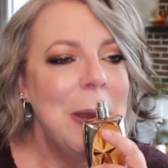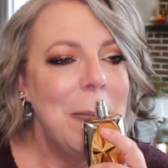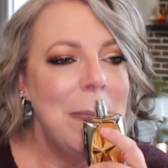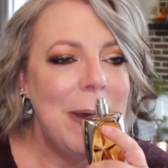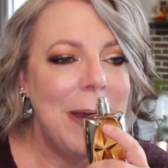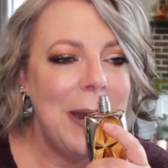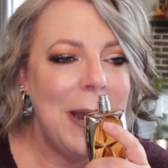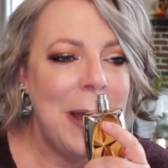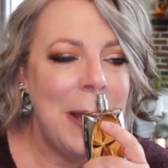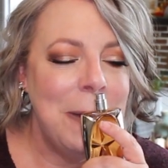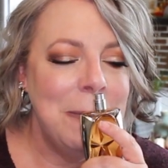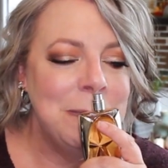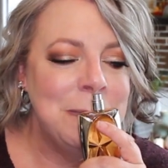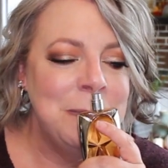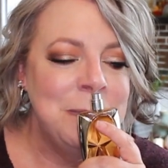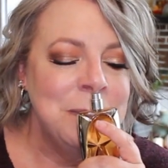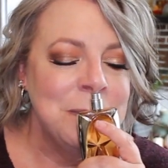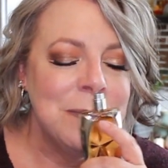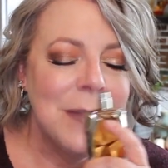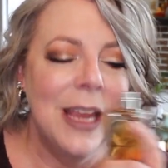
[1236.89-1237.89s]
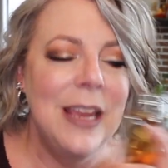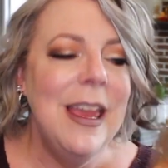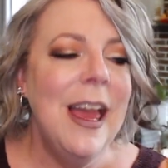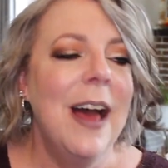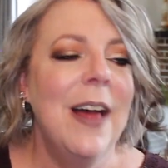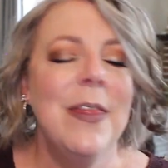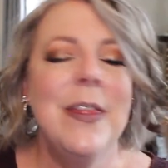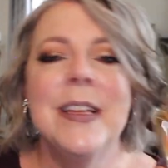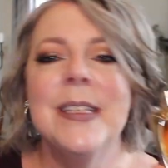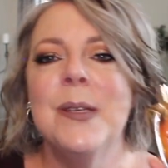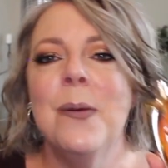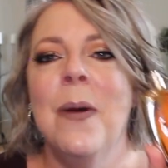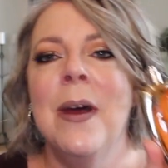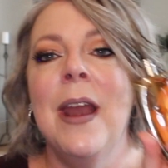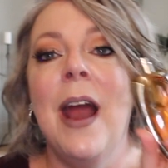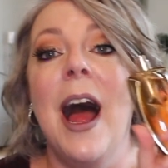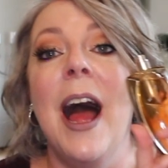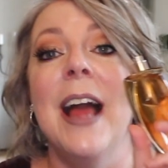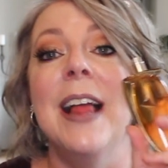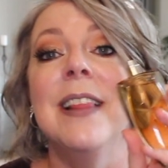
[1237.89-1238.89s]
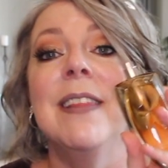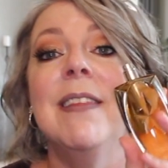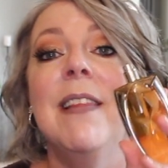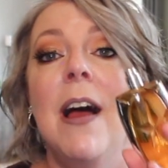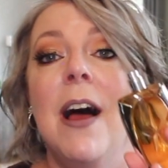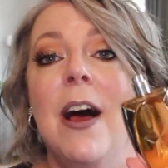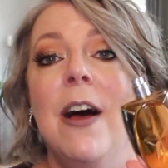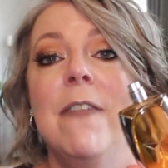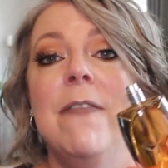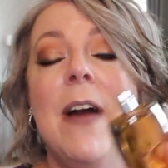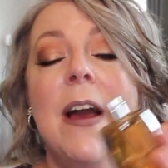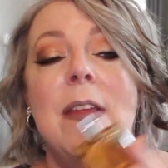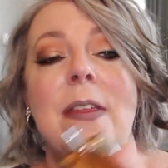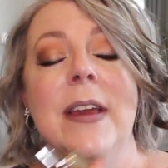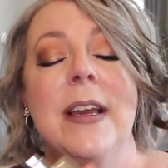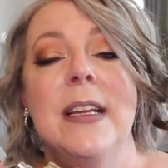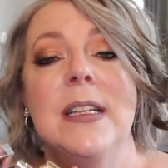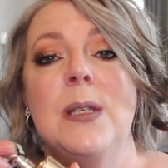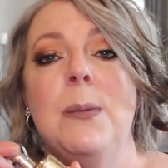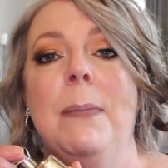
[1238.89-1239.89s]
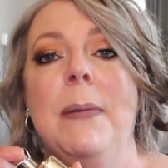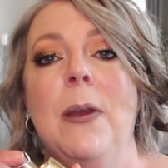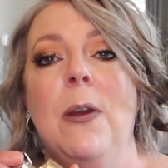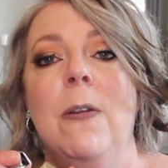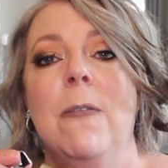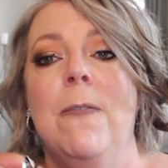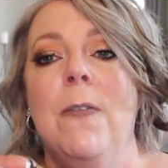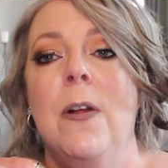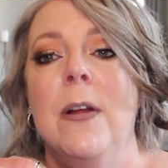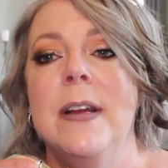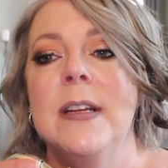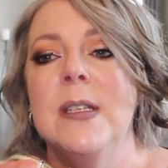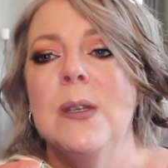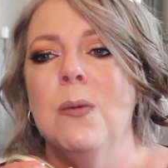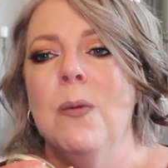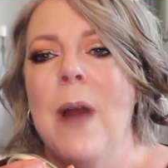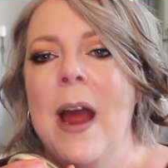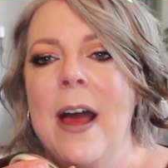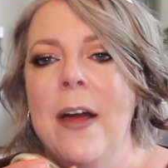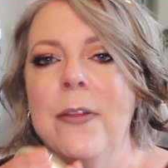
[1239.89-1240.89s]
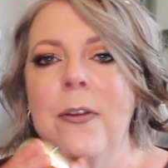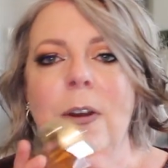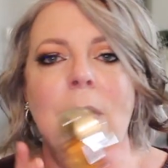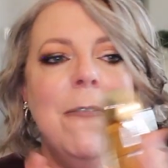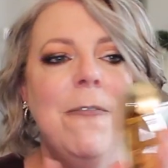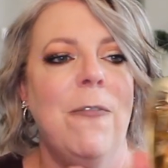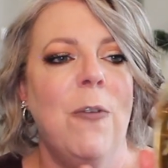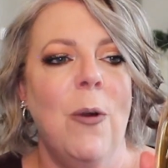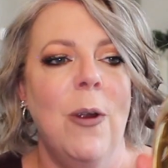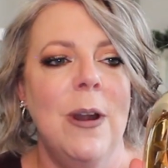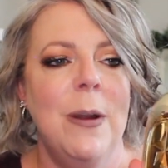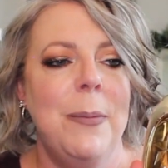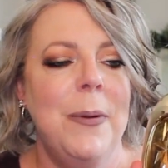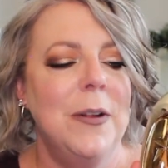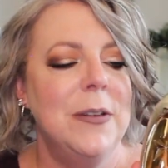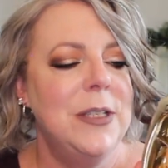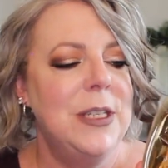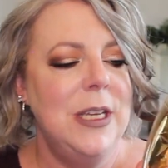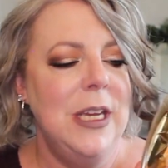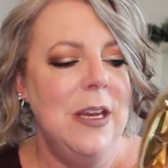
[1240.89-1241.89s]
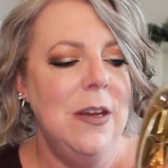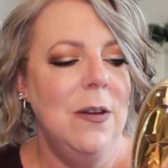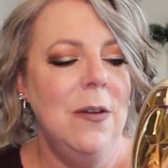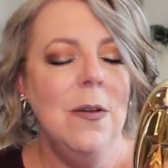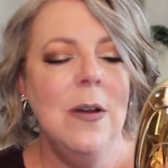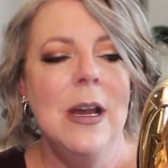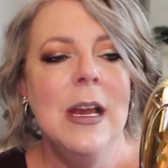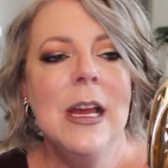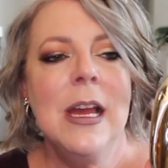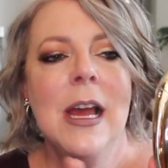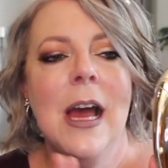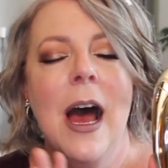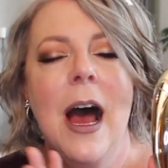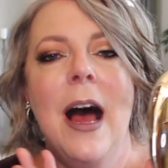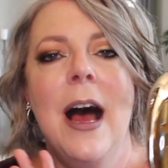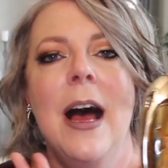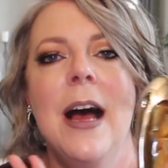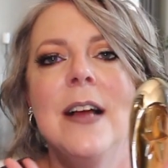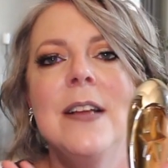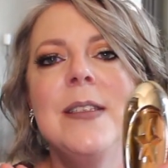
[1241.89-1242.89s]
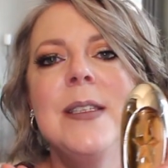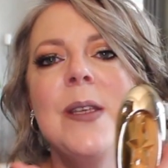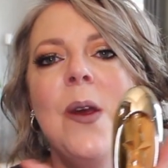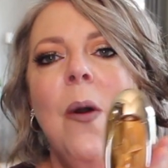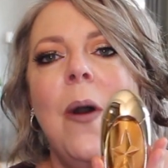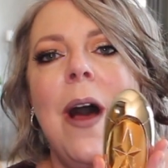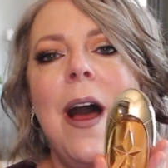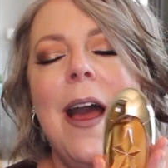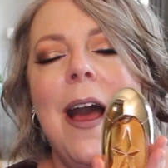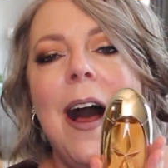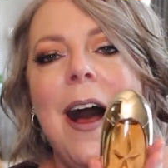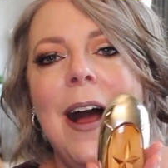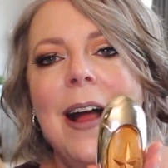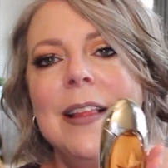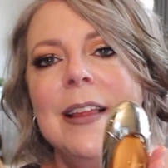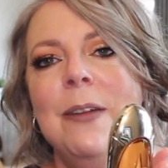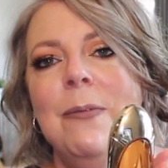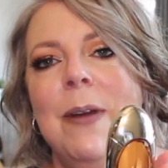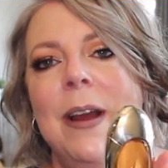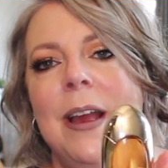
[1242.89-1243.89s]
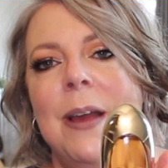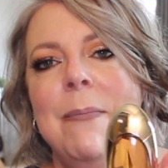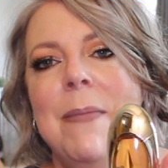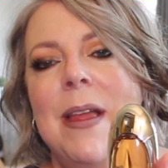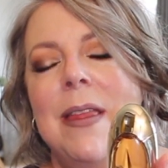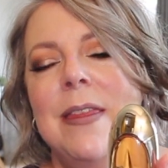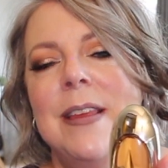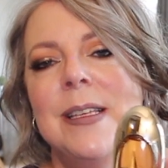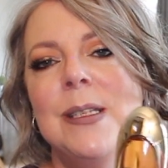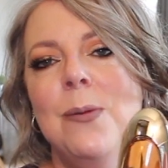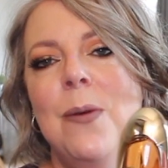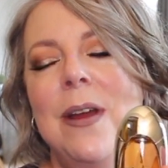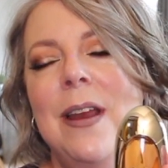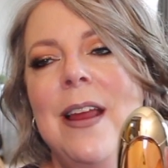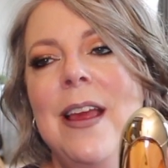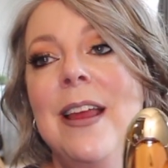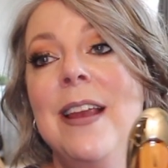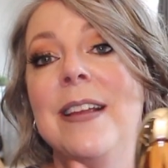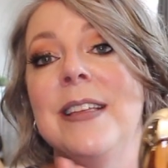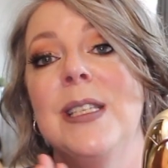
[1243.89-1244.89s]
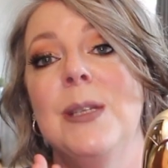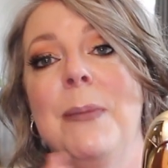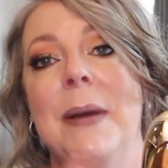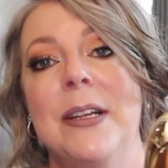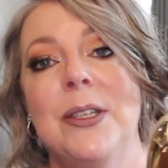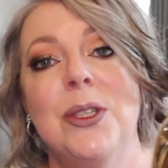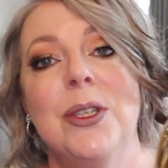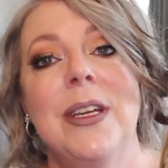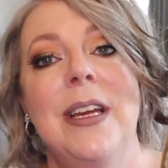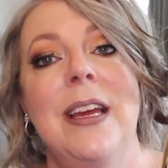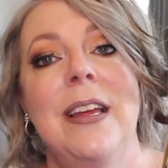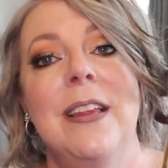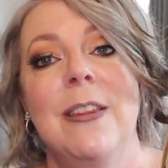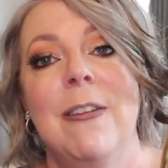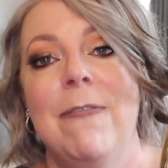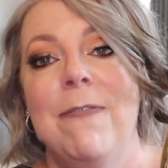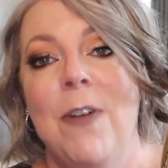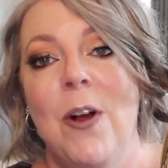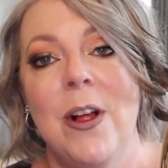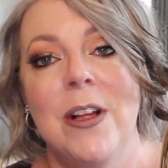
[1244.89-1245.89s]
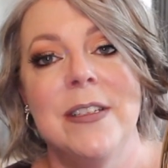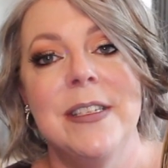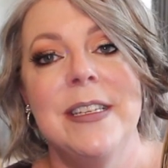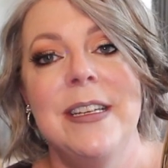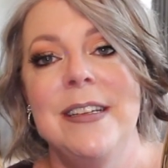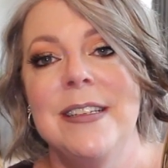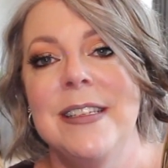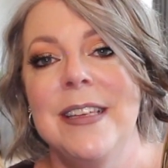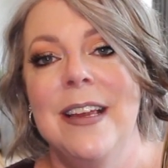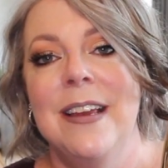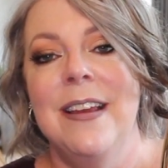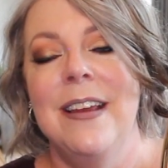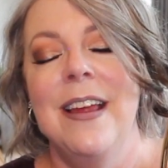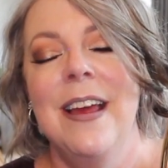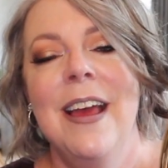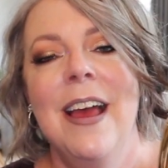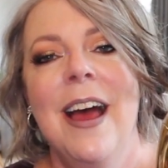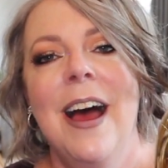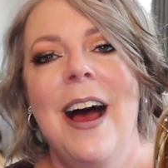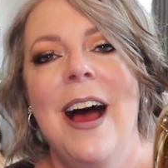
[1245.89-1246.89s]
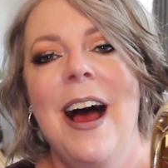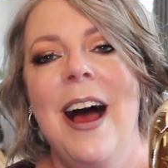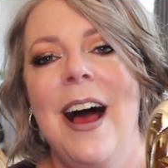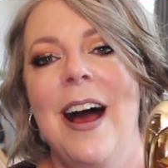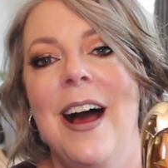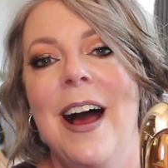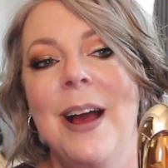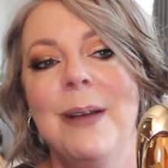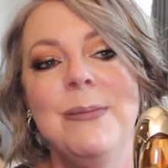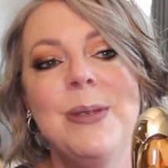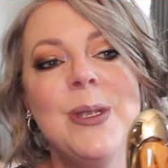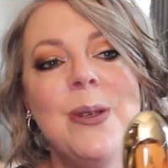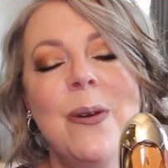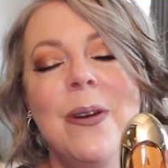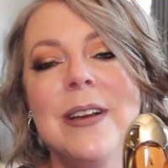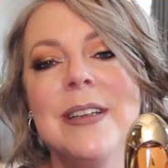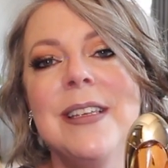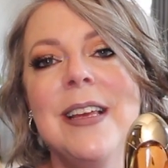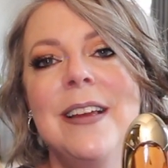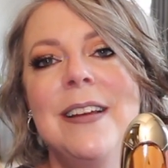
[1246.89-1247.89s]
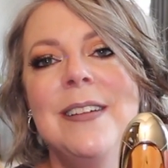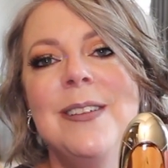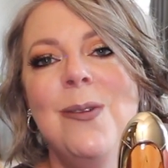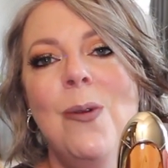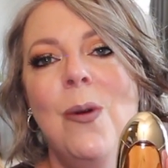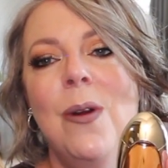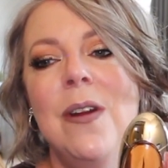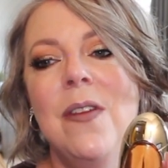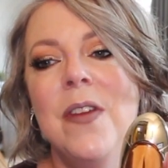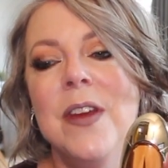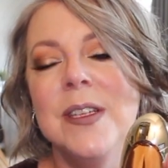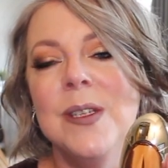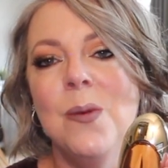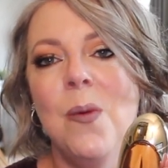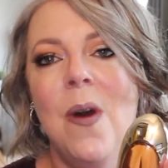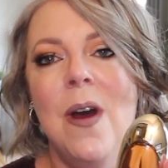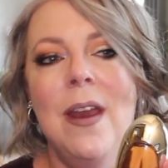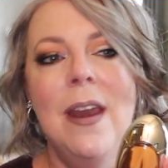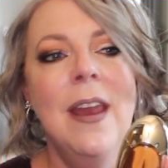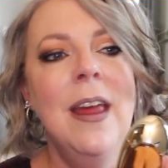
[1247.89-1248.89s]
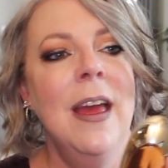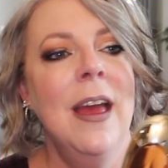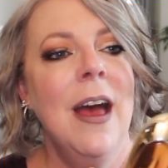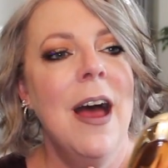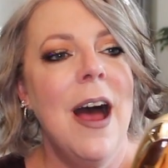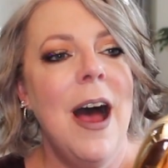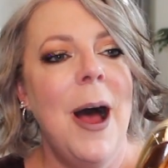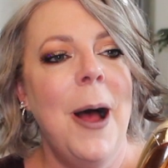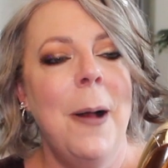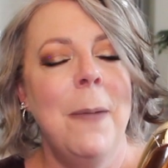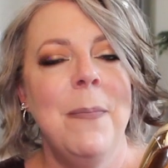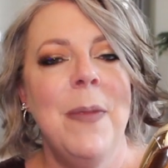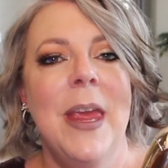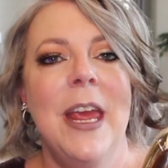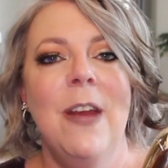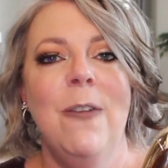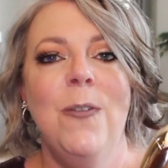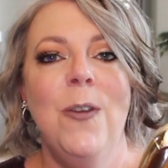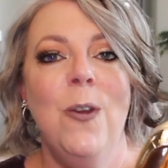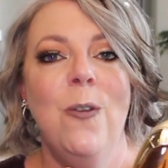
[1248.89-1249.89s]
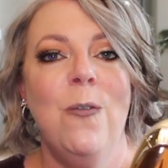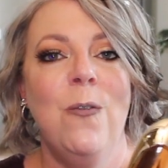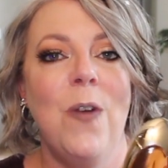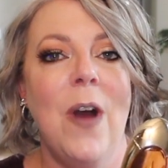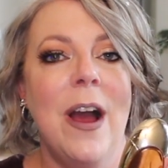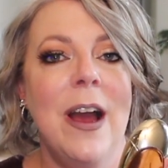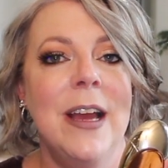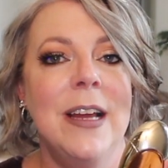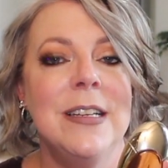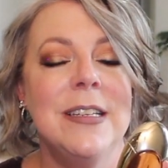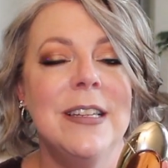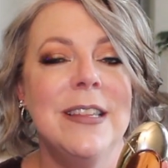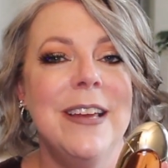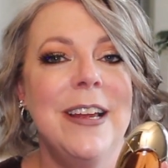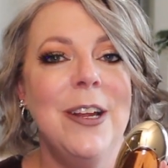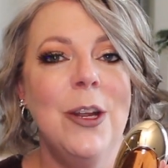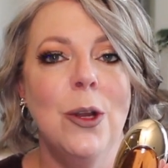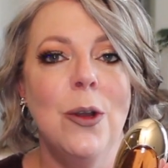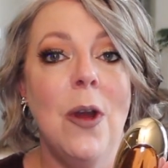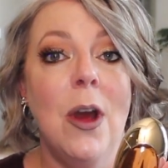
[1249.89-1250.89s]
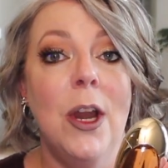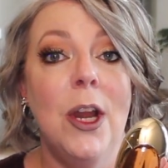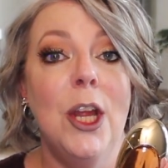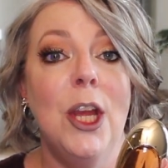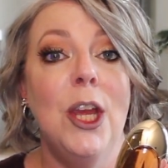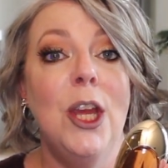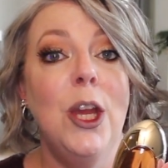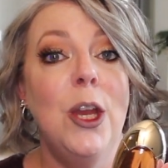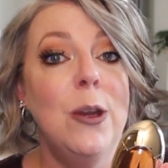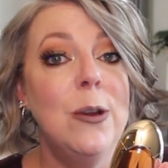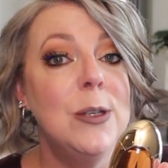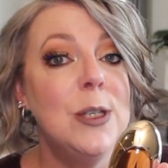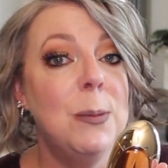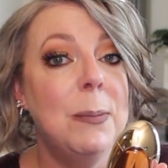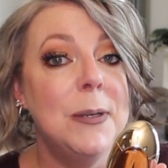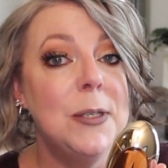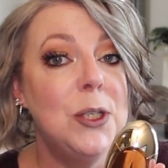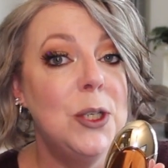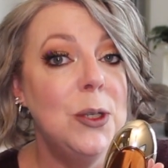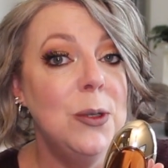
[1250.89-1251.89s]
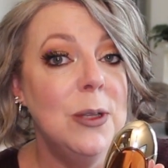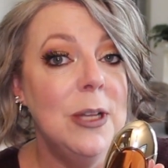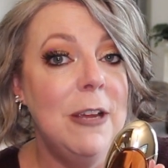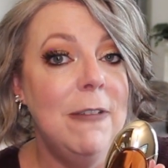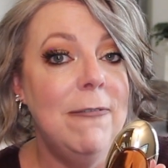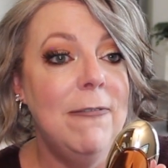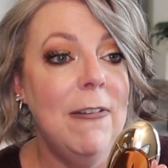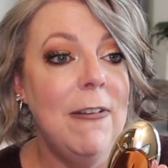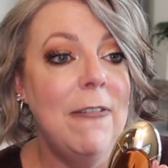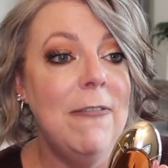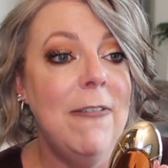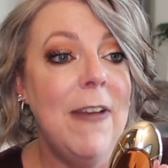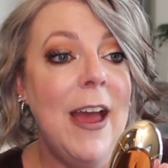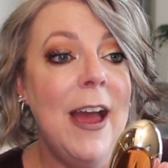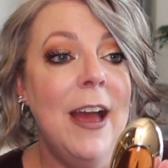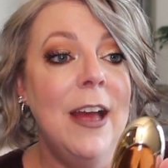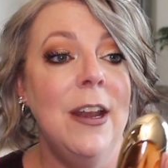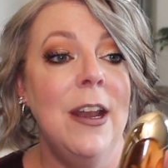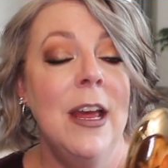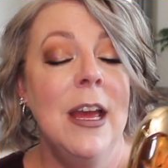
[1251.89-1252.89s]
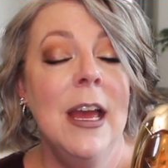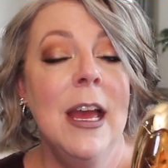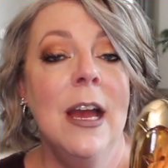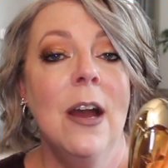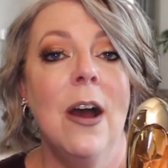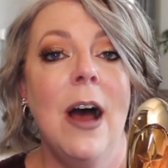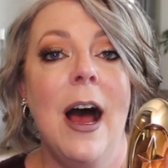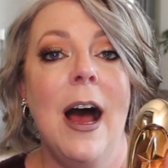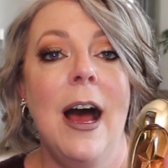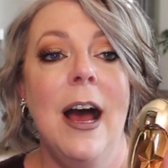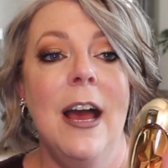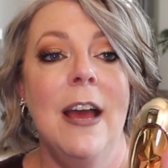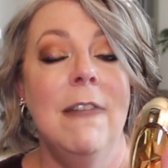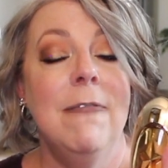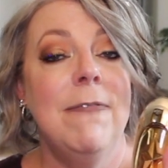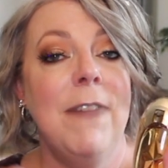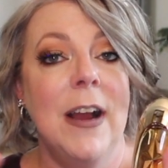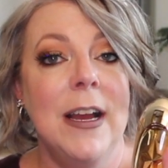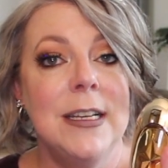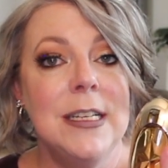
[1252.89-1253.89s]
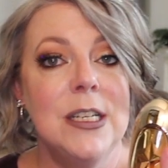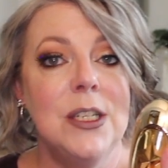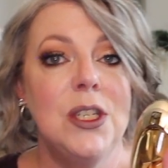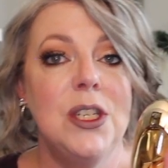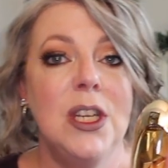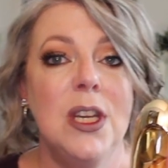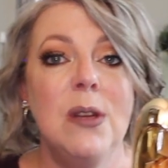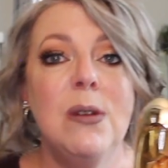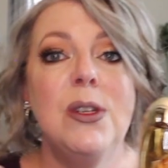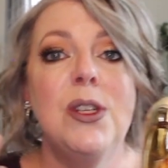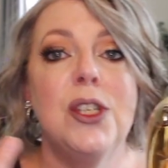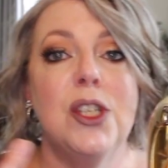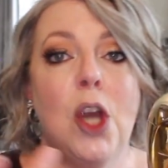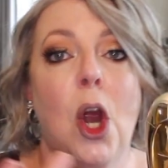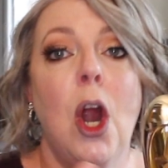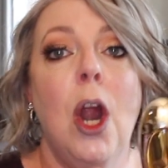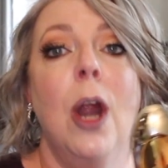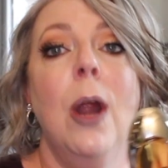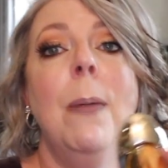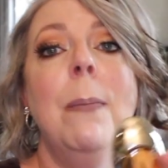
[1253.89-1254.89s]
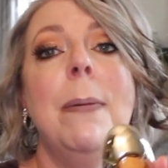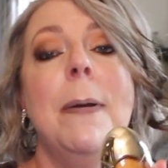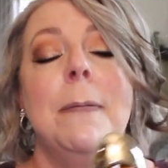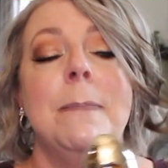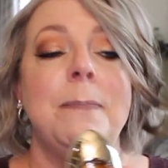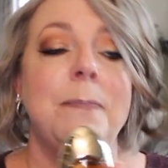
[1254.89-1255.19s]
But um, yeah, this one I love. I think it's beautiful. It's rather affordable too. Uh, so I highly recommend this one and especially in the fall season. Uh, I'm so excited to wear this one. Um, if you find that you're not a huge patchouli fan uh, and find it too sharp,